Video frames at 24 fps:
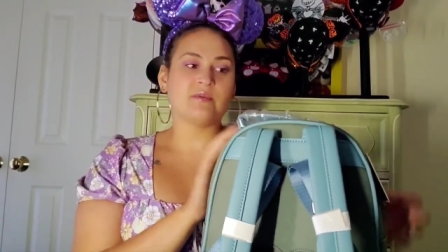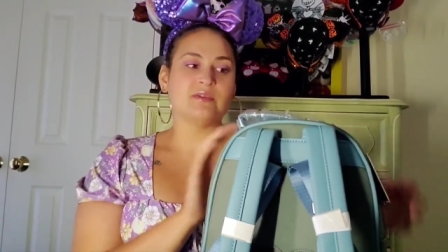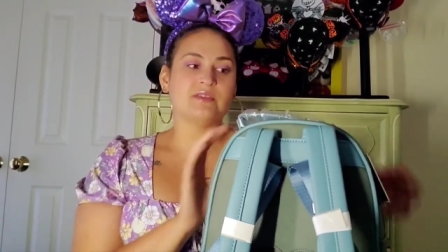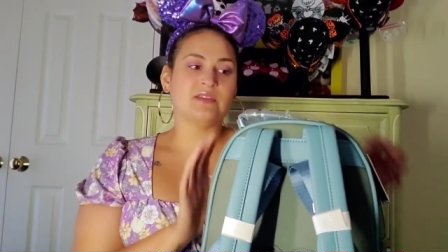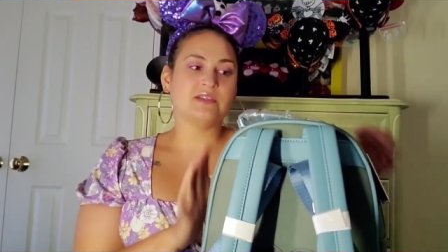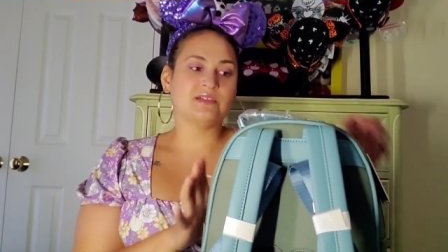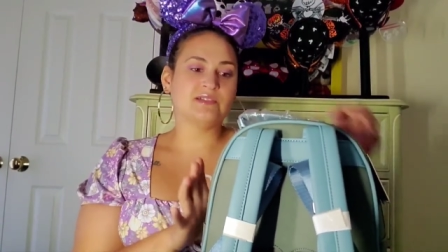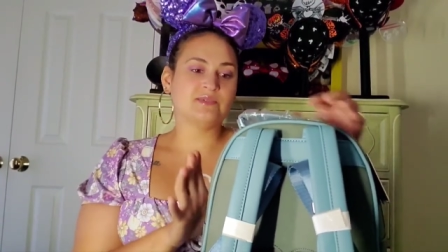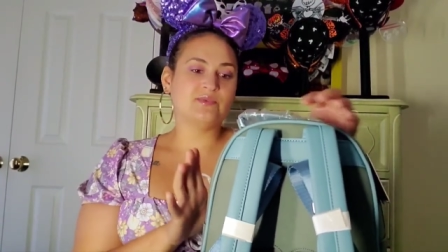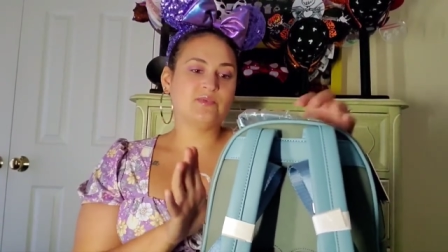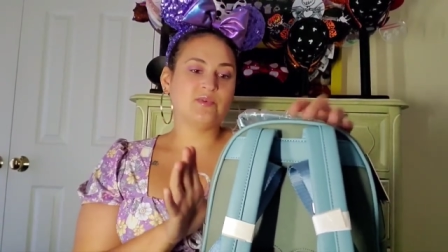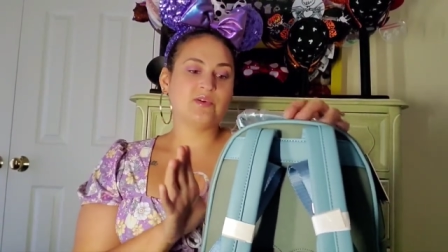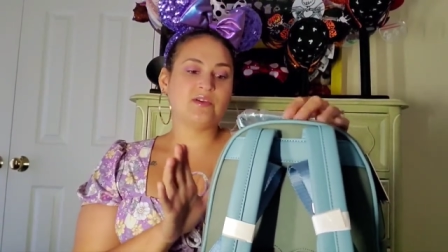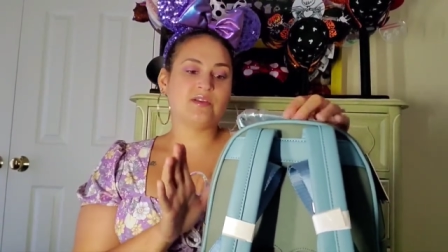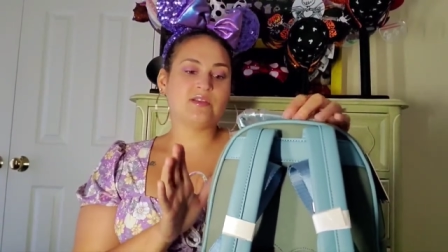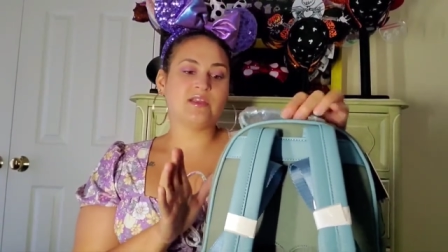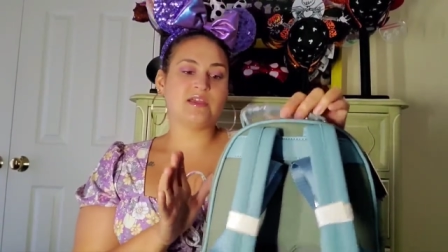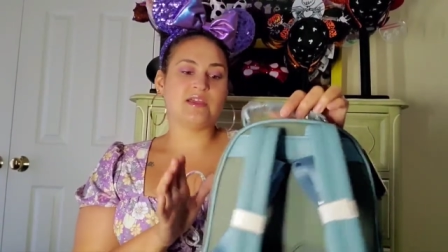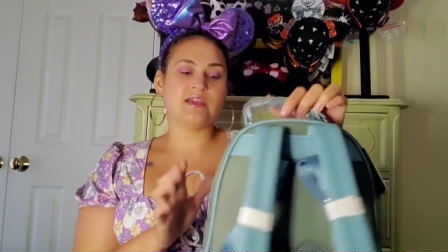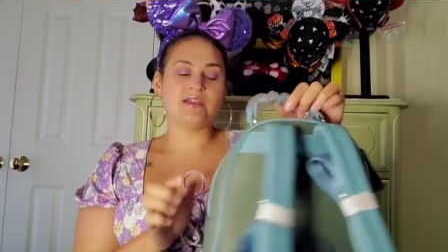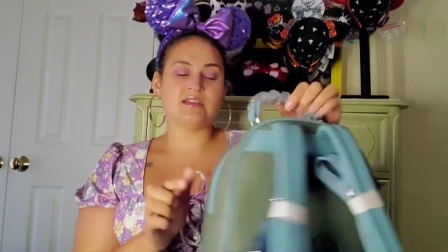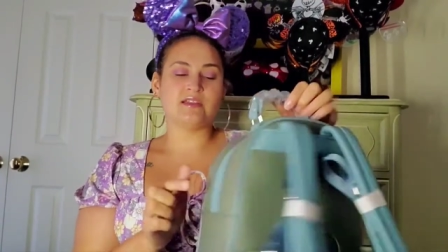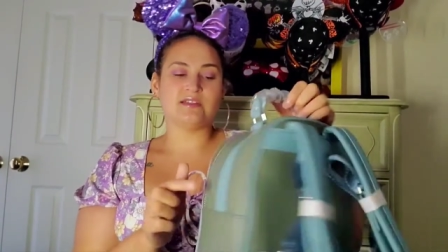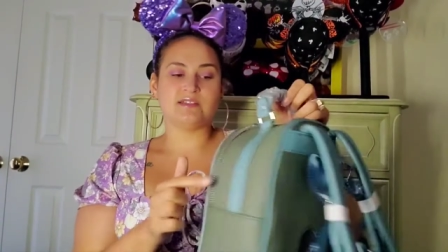but this
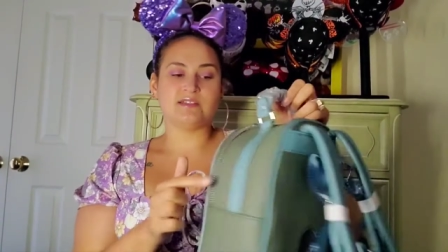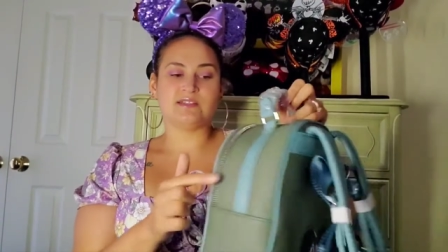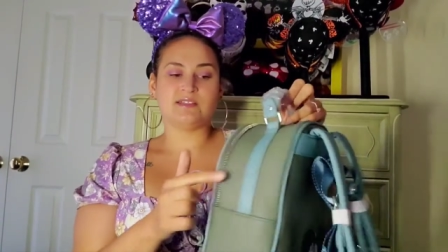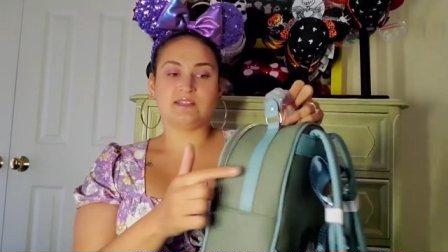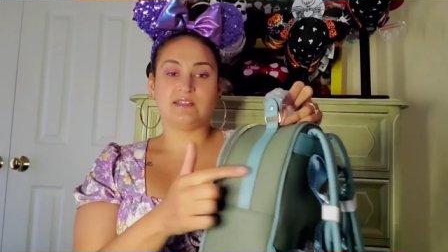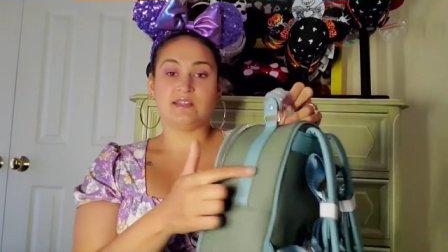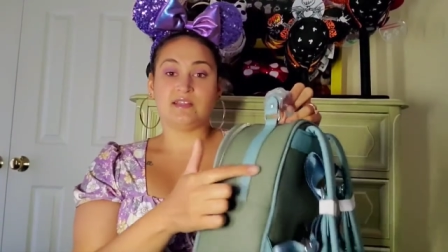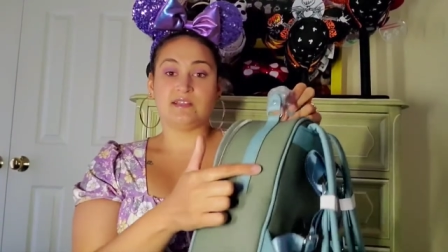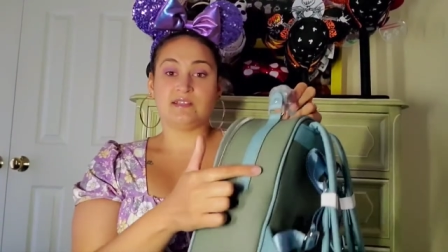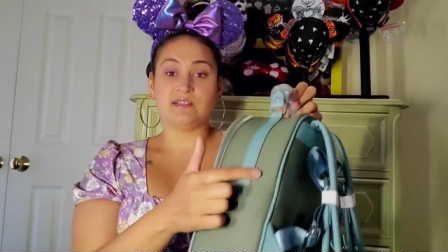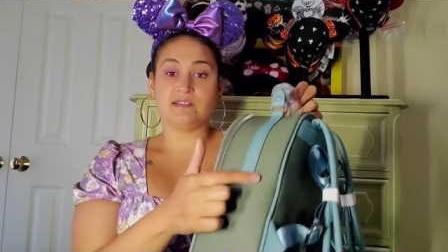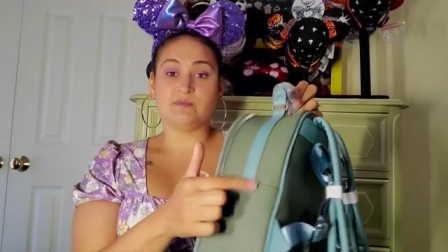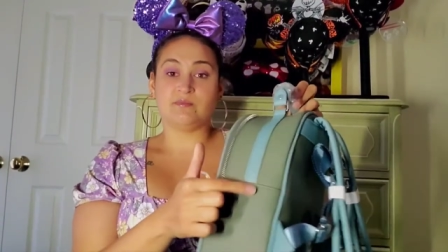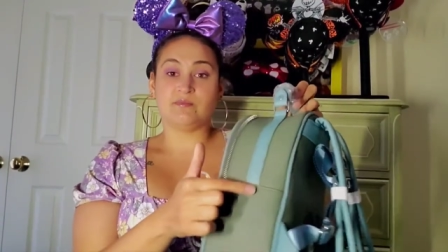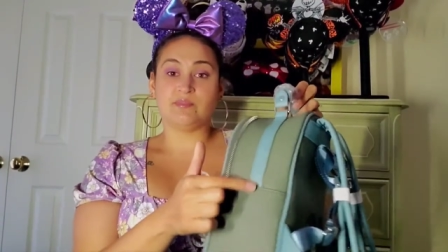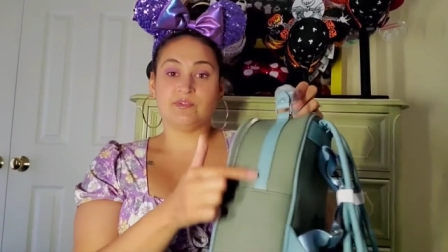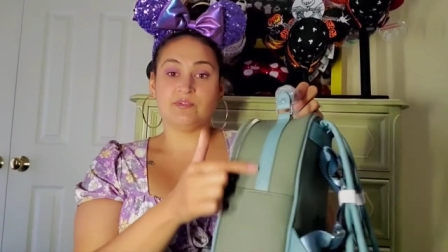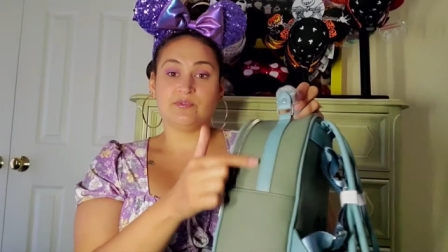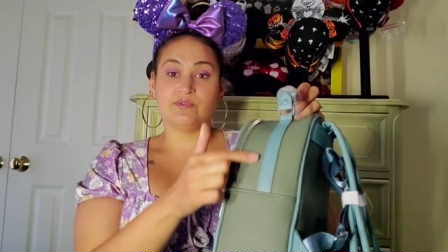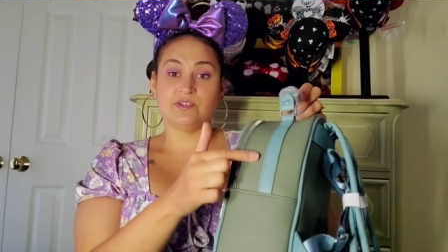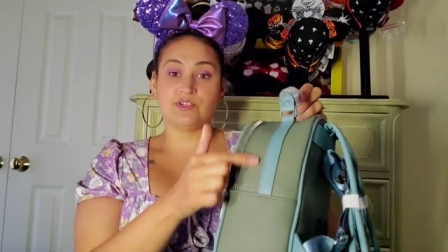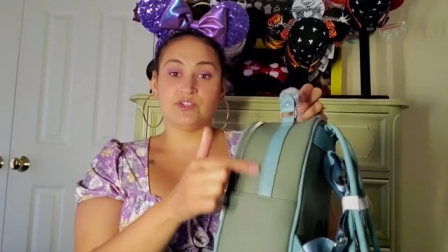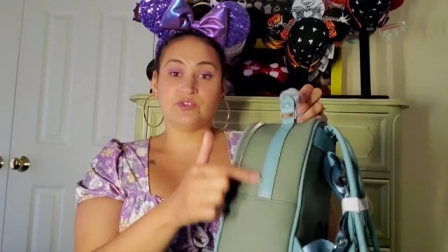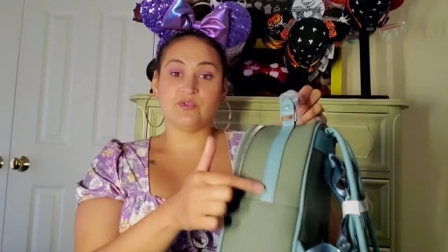one, it is this
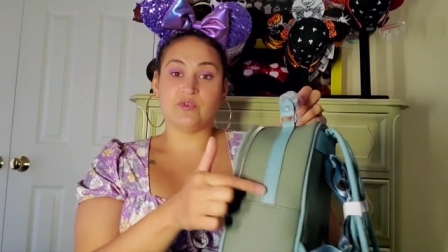bluish